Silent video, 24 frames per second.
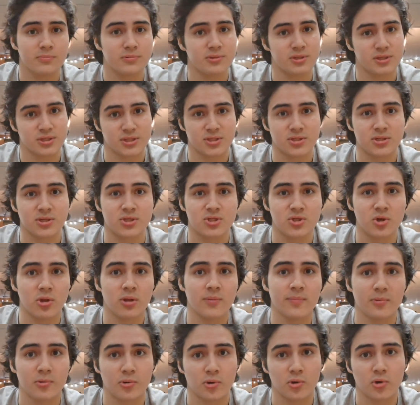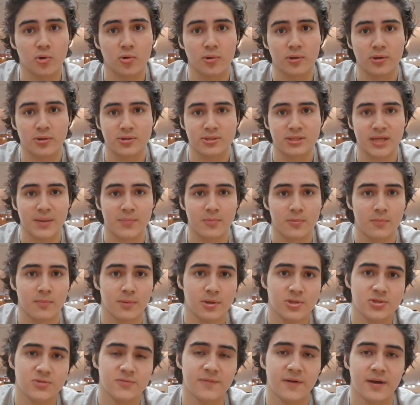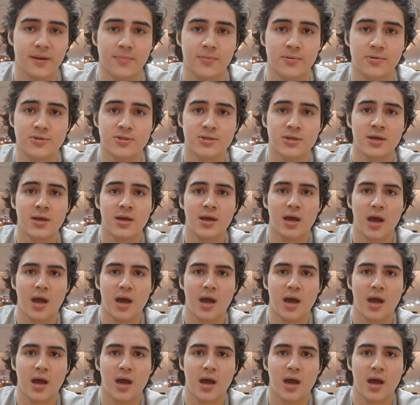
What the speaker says: just to solely be recruiting your type 1 muscle fibers.